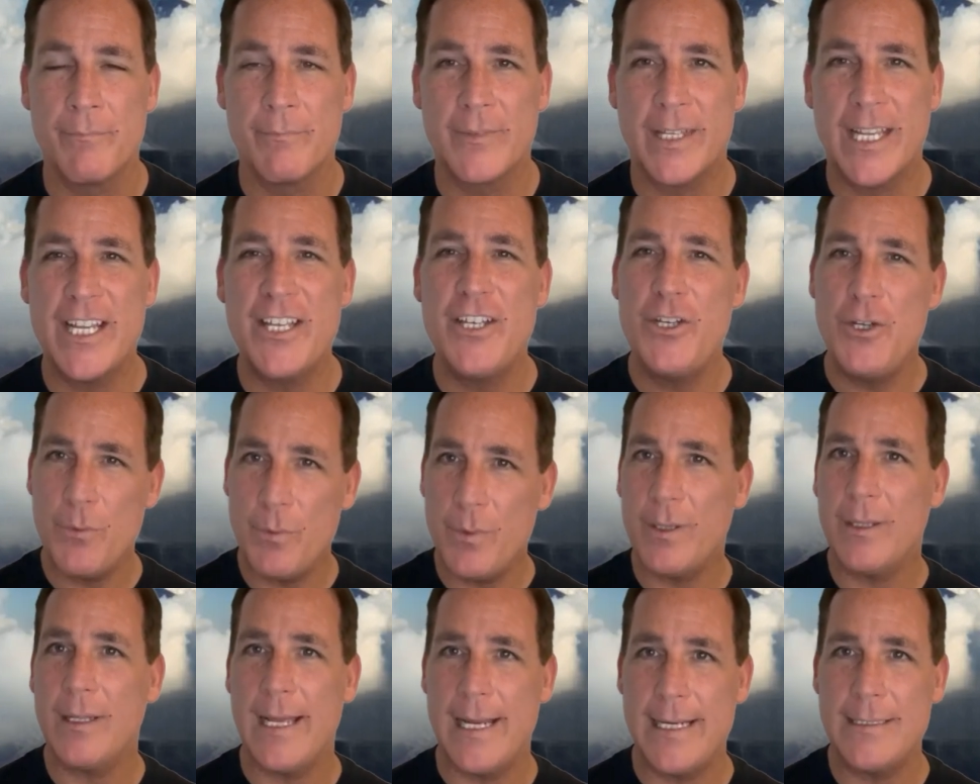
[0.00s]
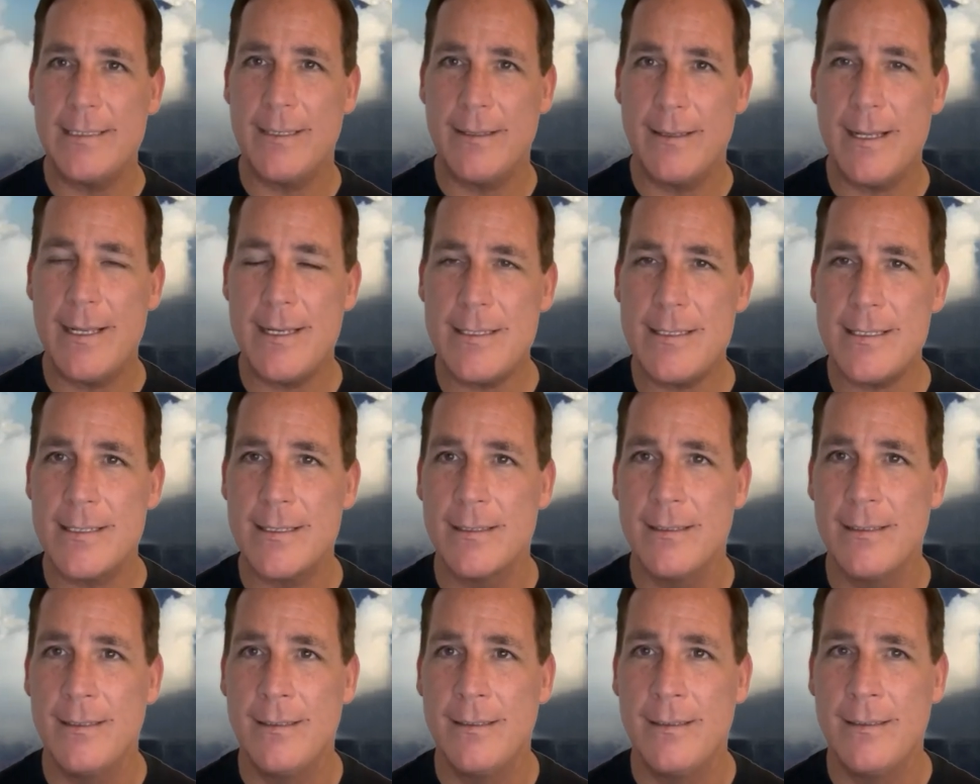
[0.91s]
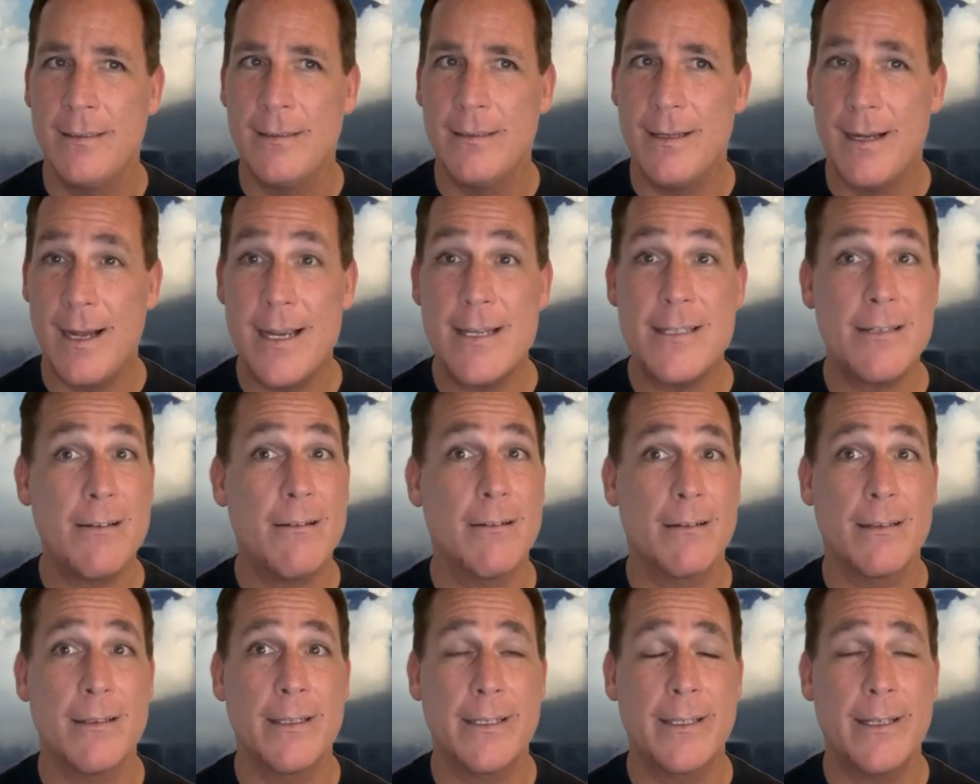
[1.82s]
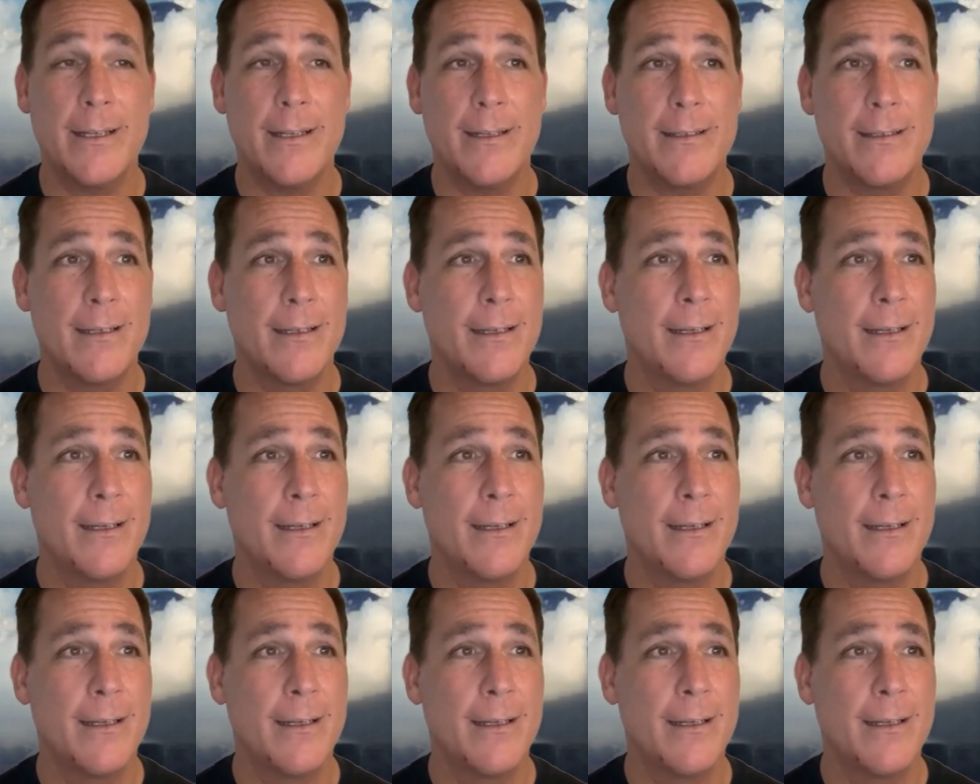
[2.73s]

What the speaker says: Can you relate to this? I certainly could.